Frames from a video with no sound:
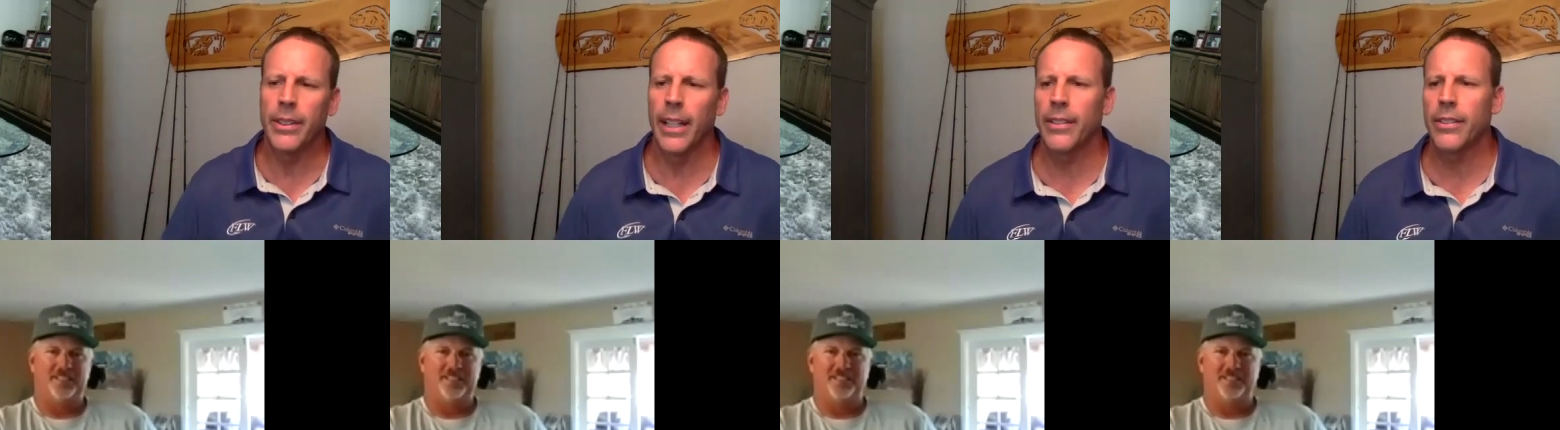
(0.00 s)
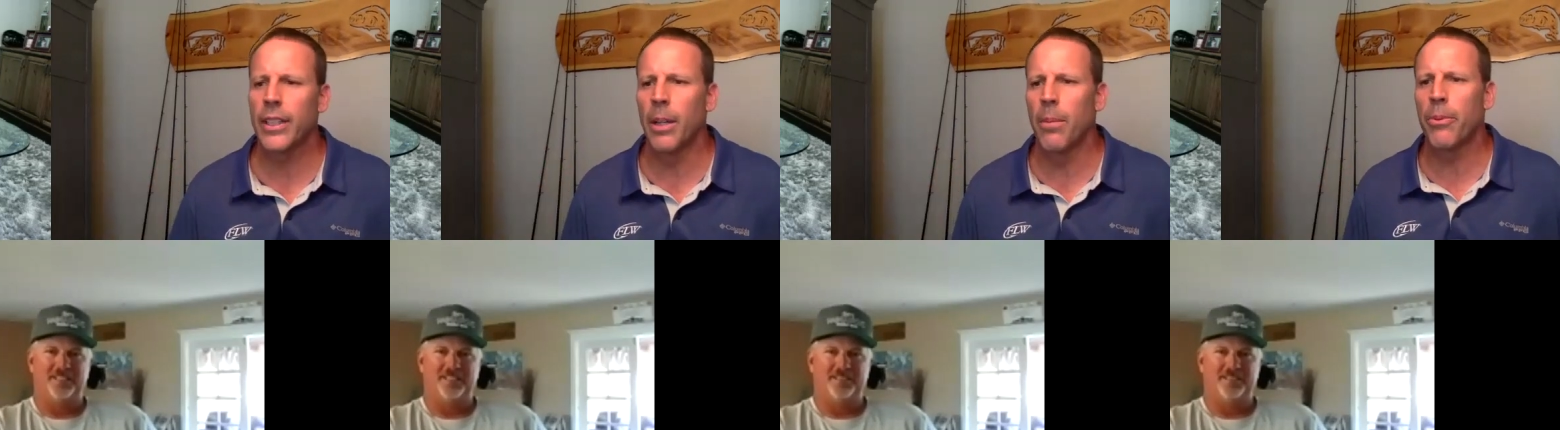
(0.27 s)

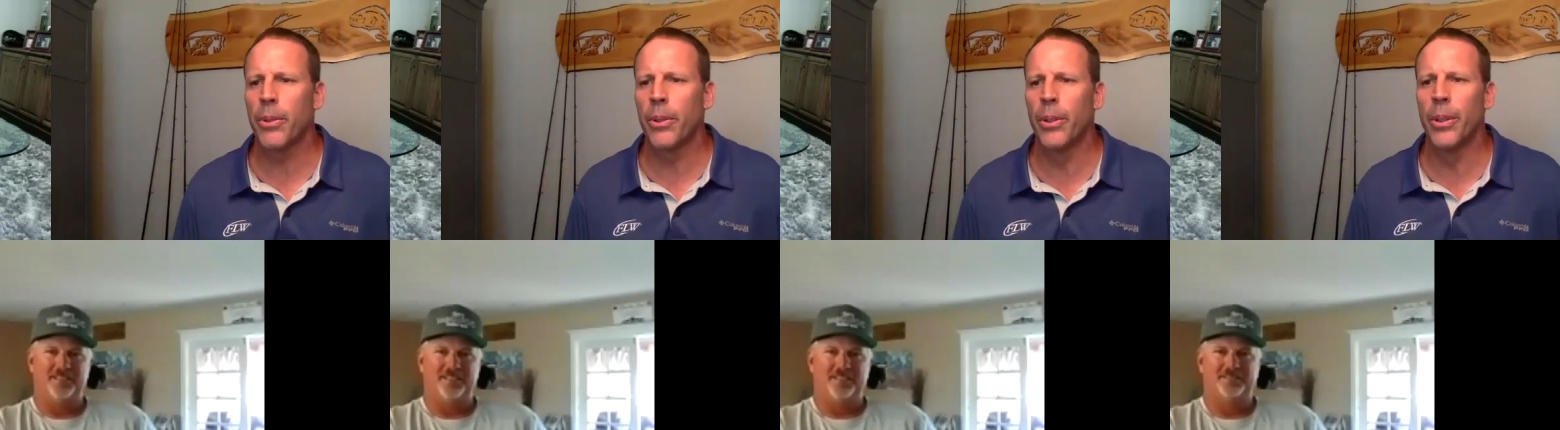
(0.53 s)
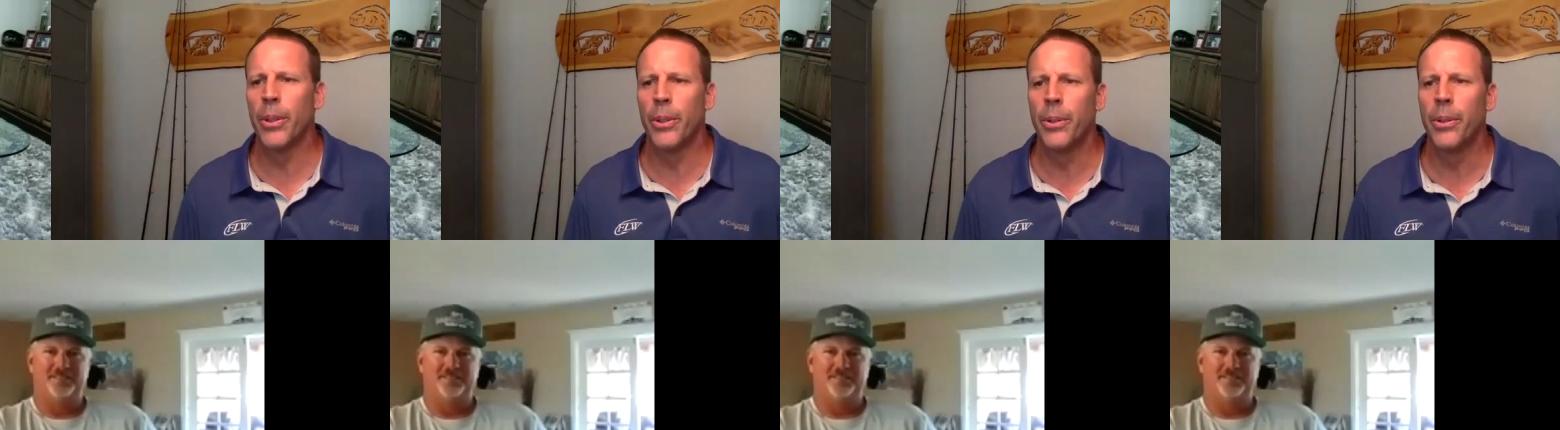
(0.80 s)
Speaker 1: guys come
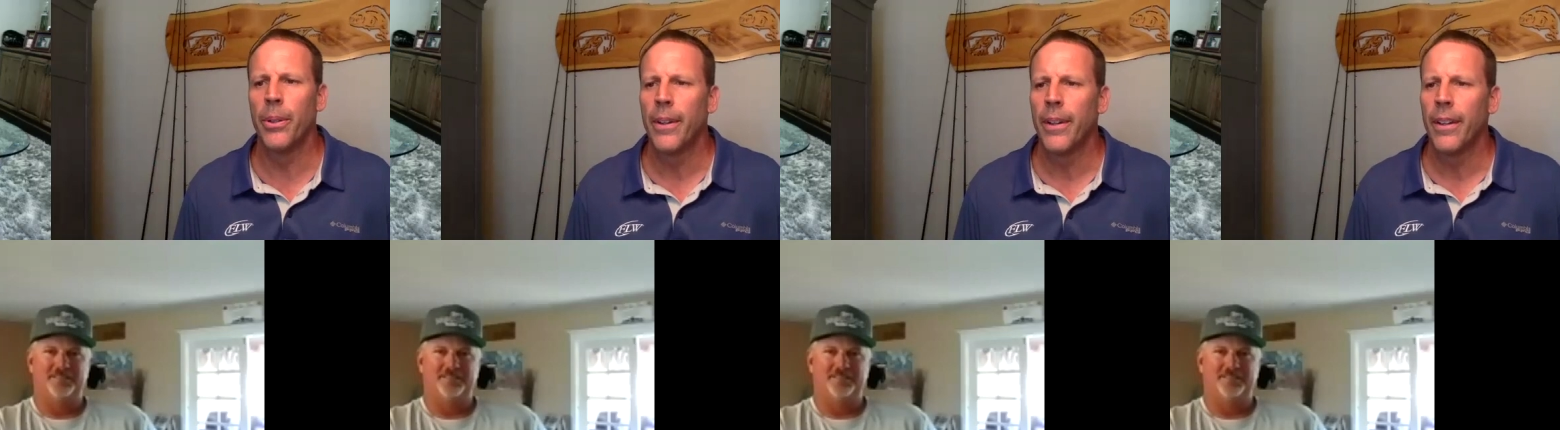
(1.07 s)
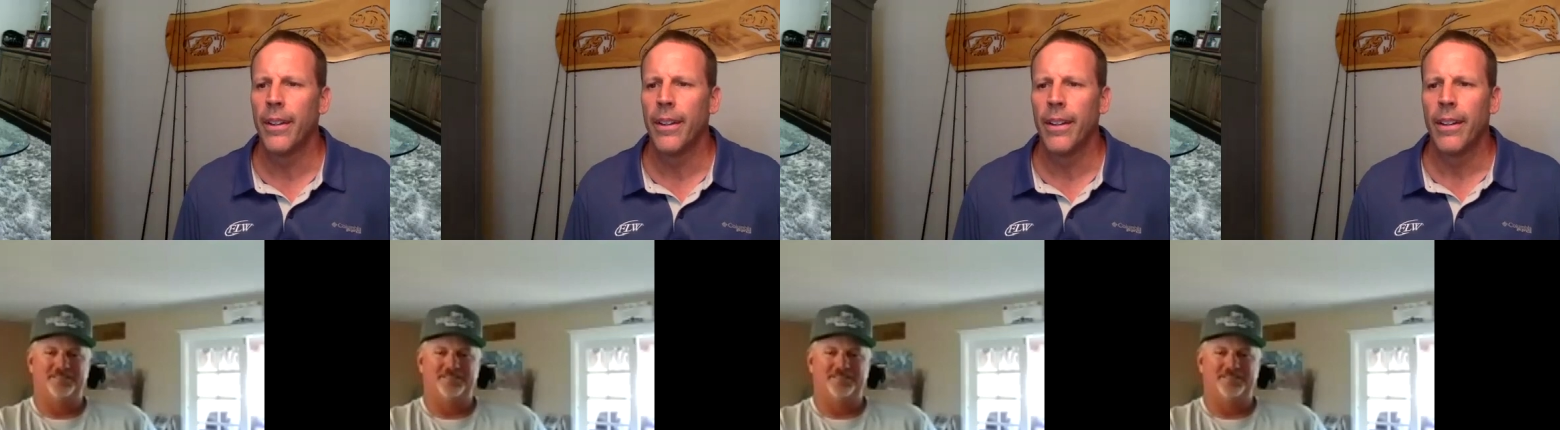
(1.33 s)
through.
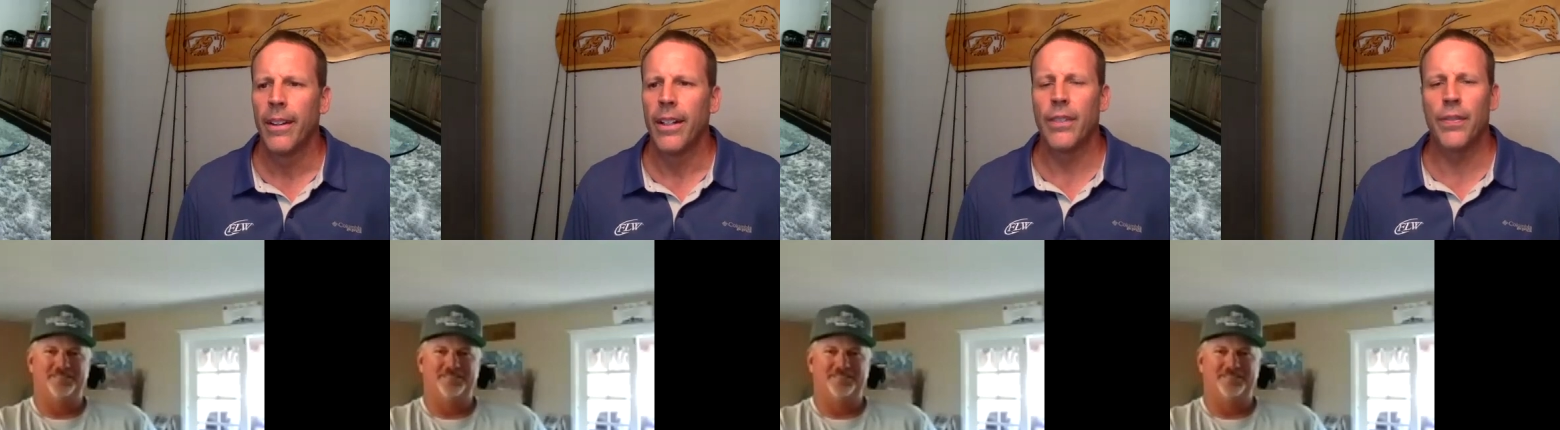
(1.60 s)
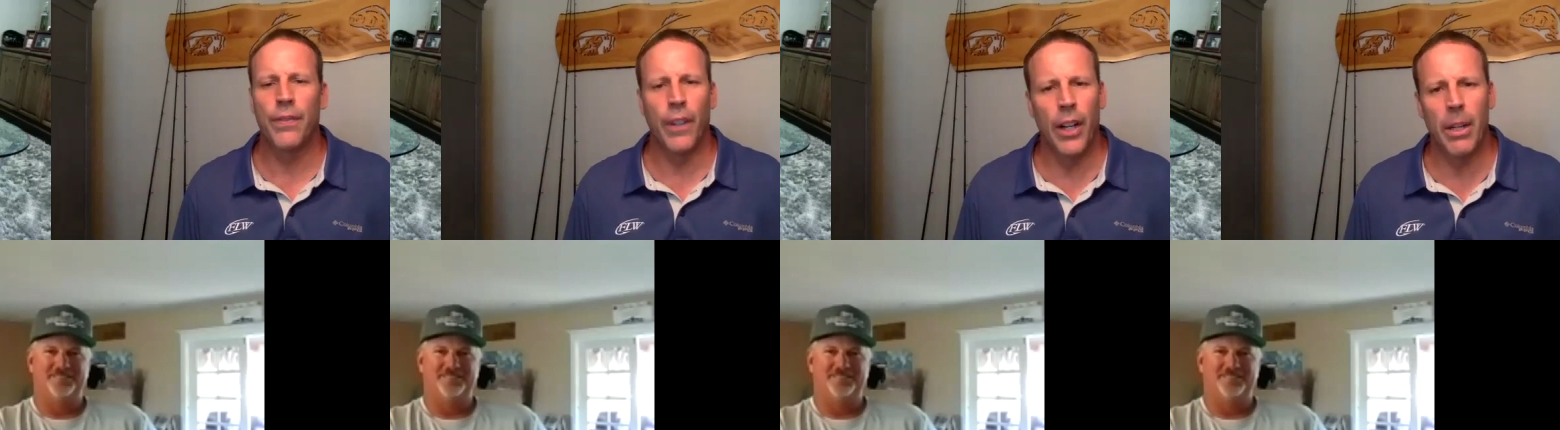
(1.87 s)
It's
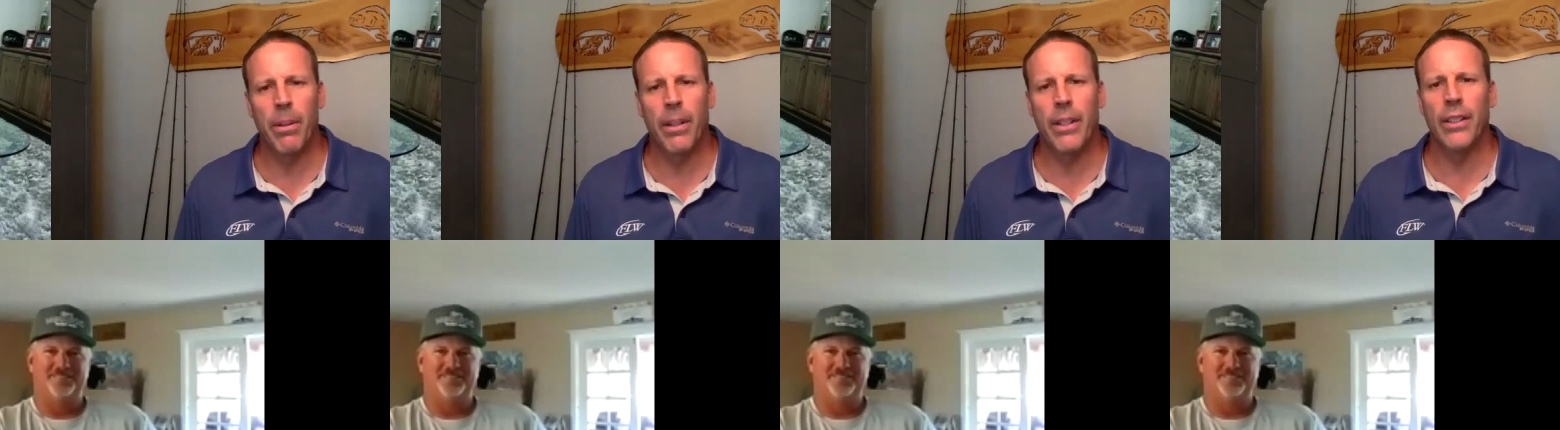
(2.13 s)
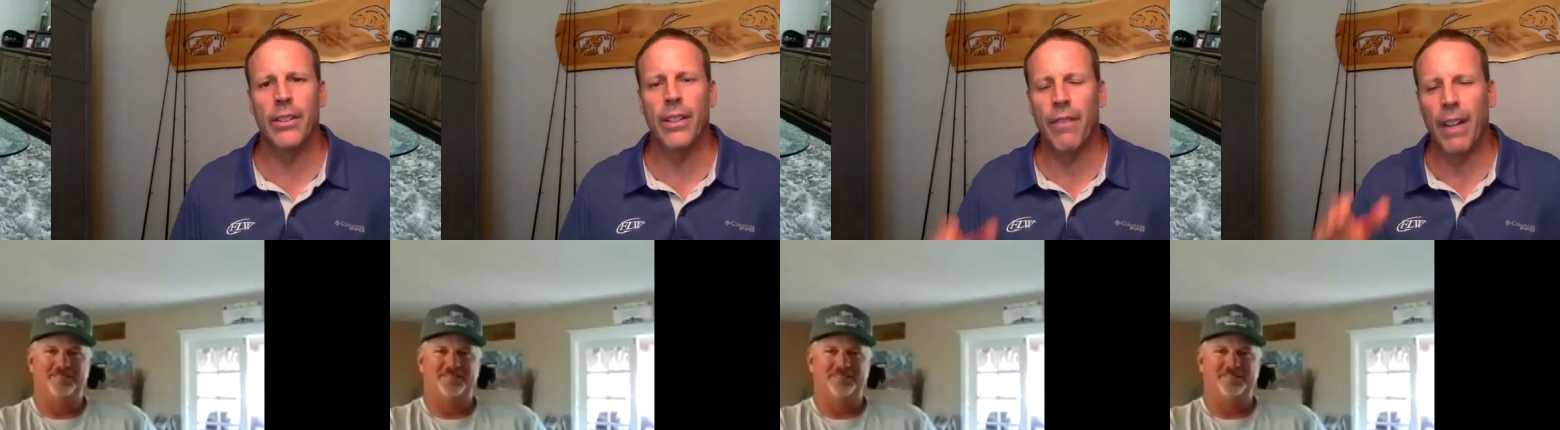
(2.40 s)
funny
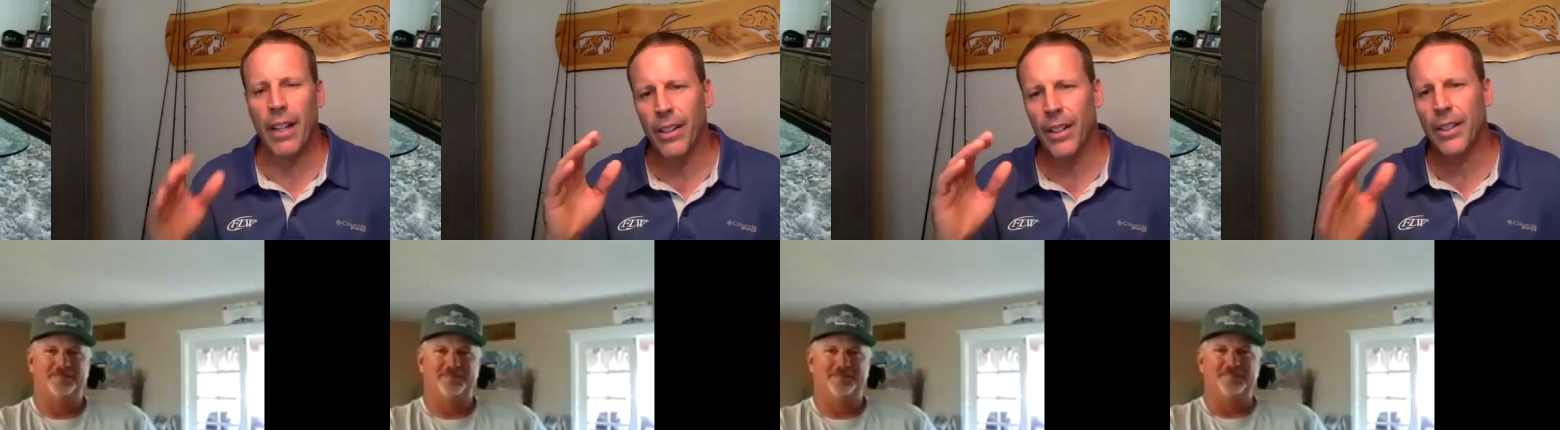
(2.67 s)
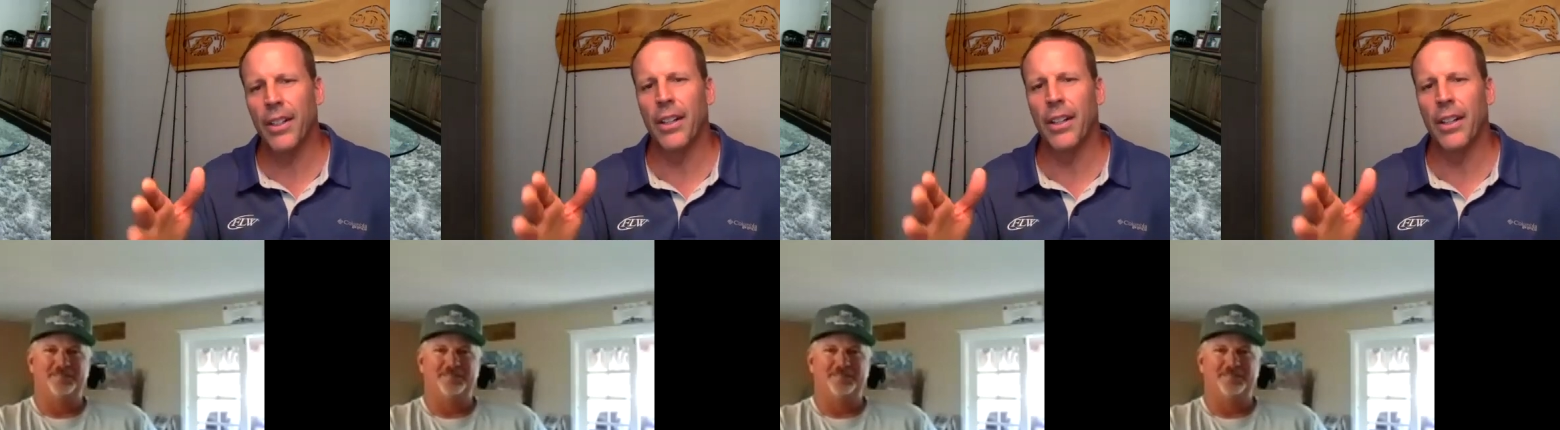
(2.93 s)
because if I look